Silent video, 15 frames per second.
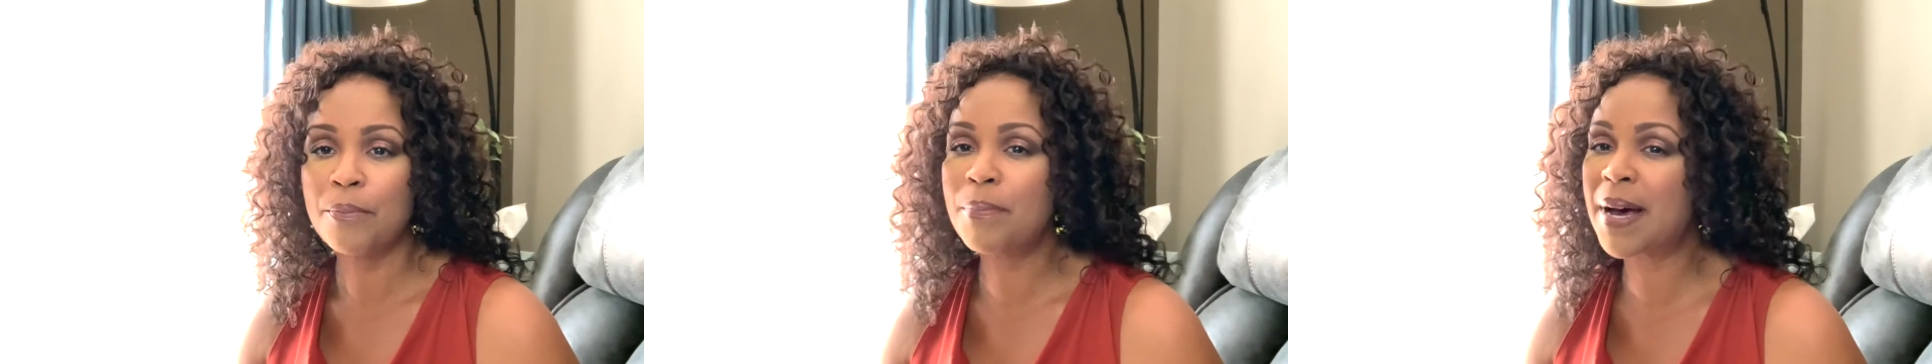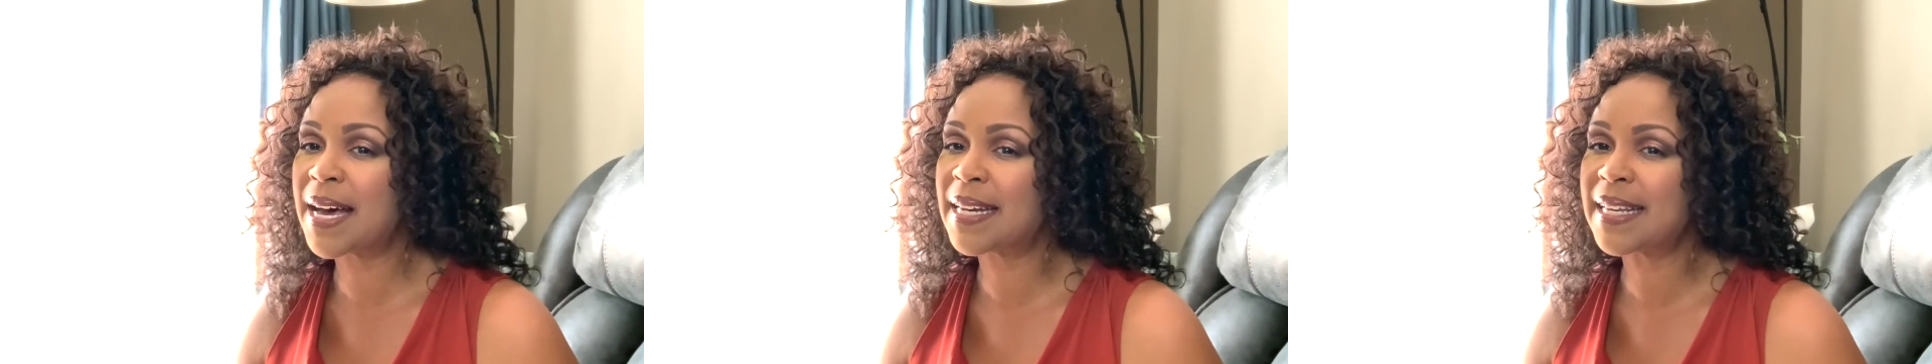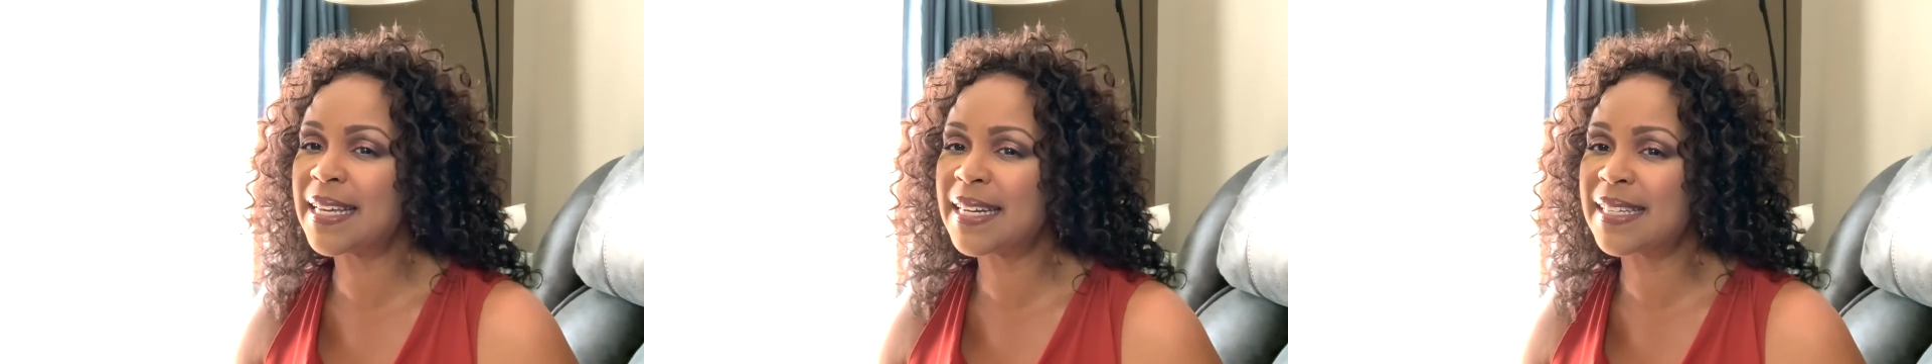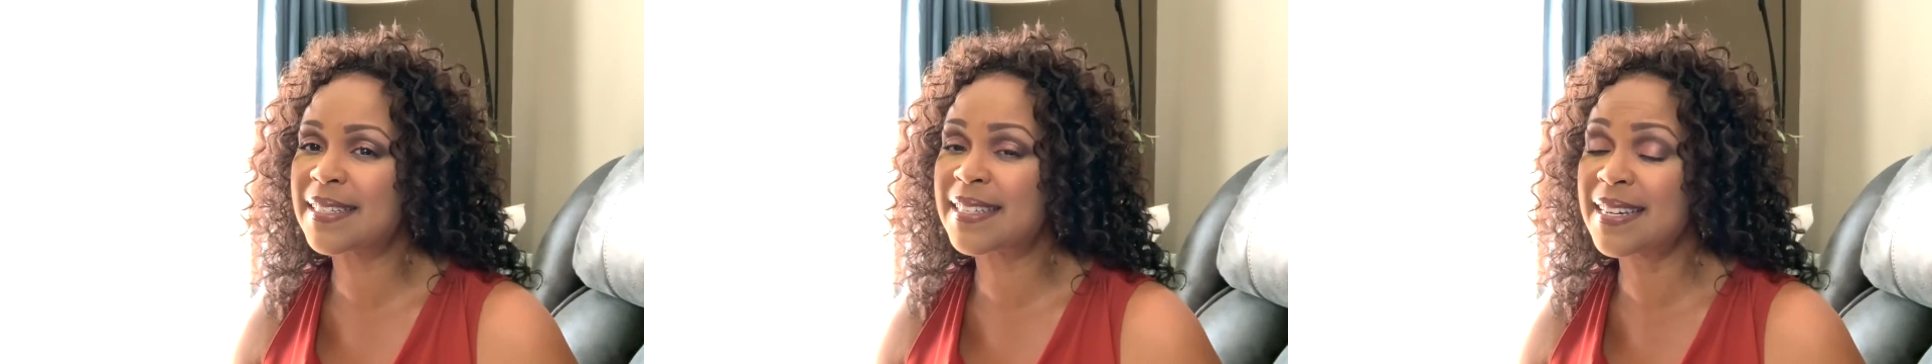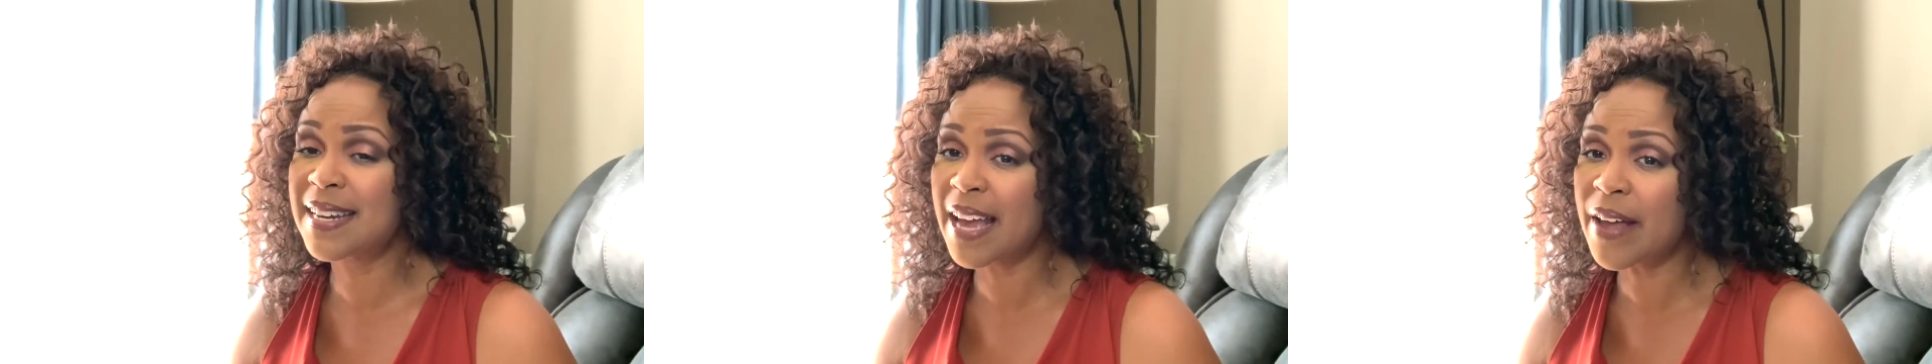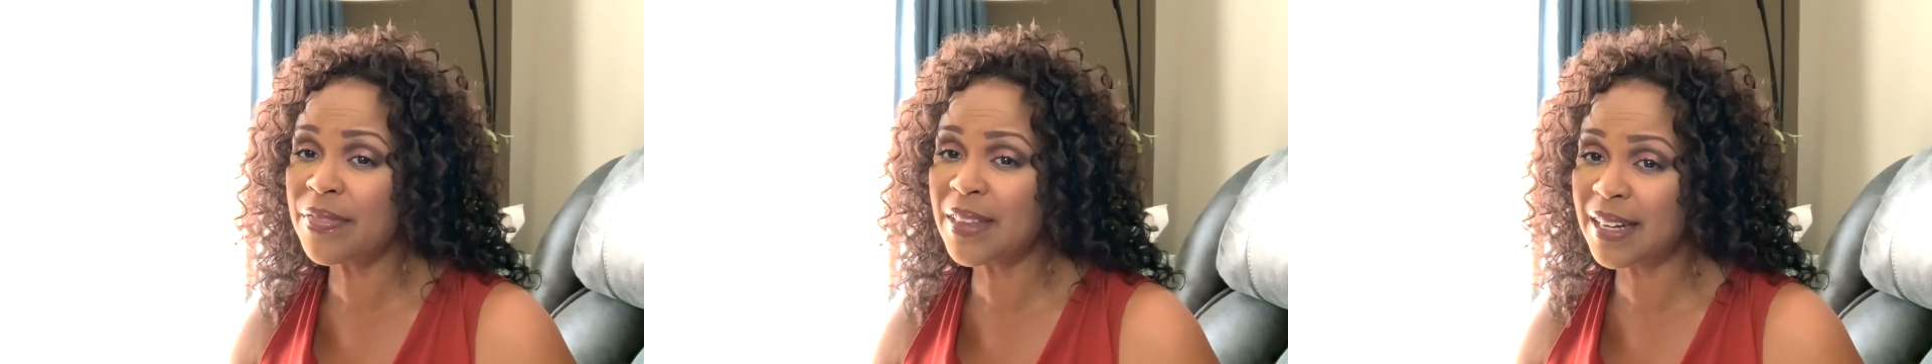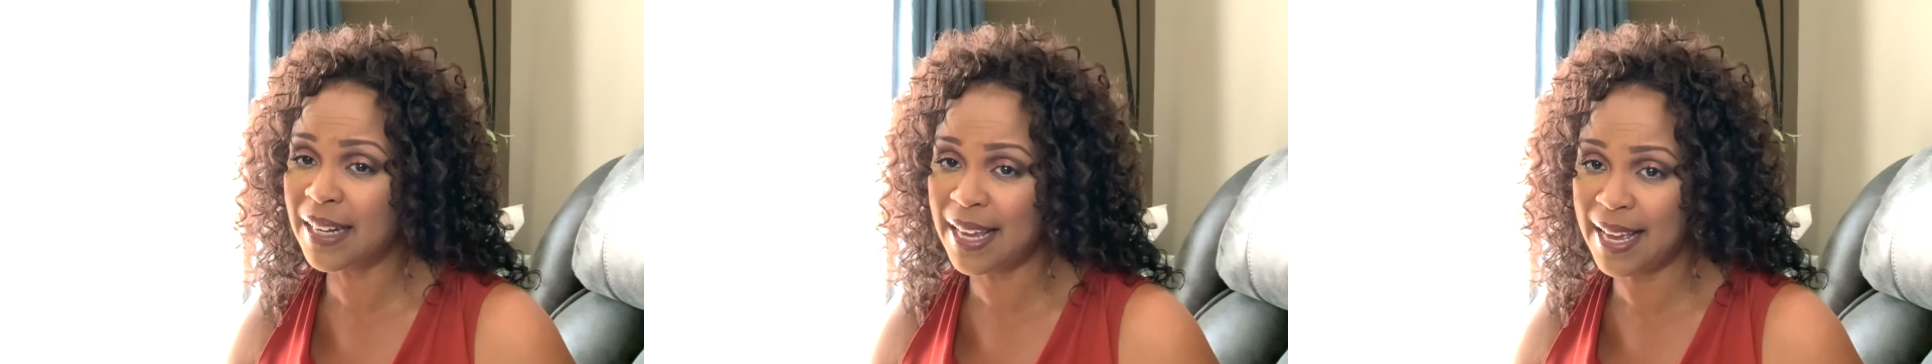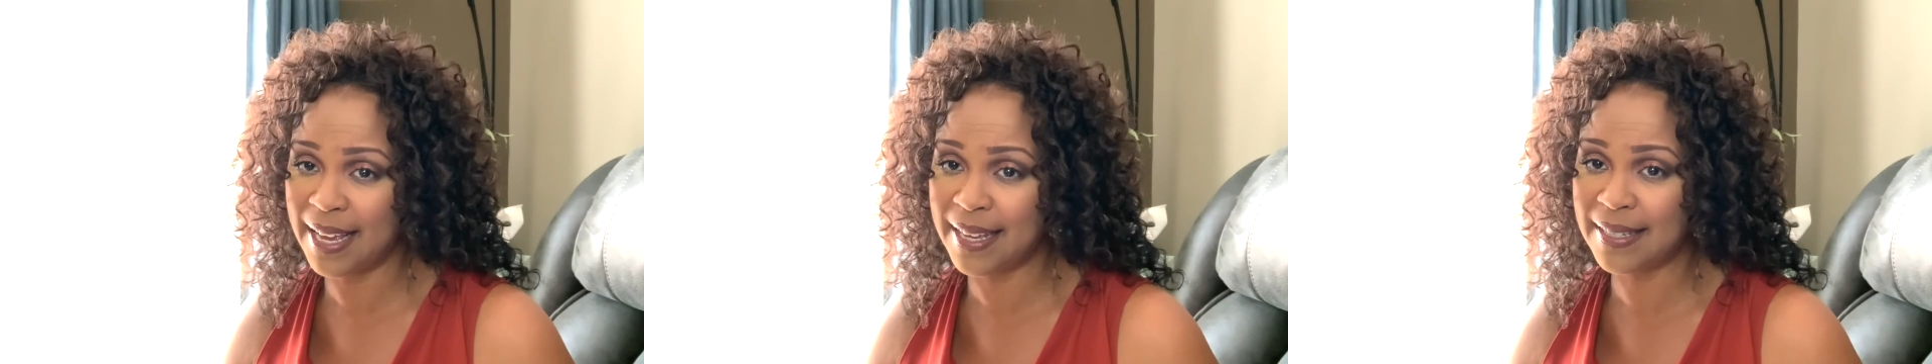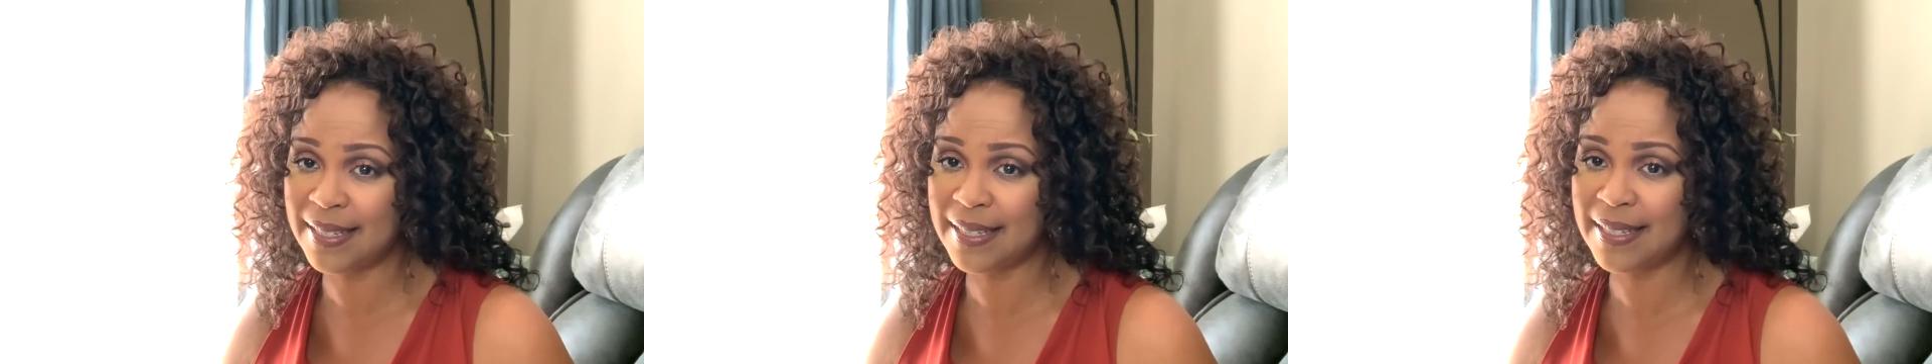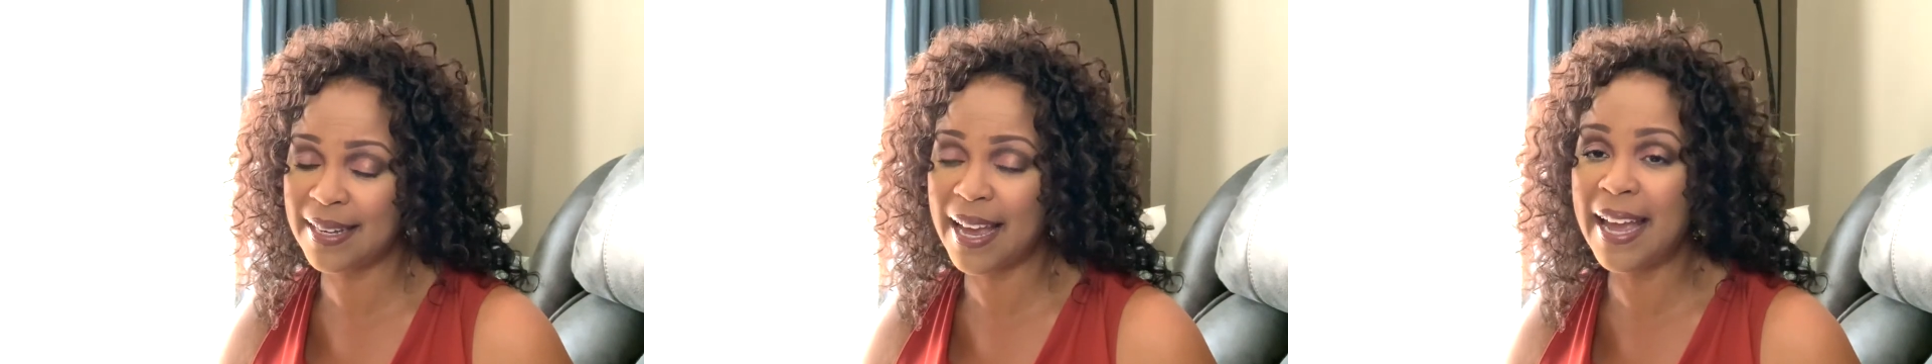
but it is nonetheless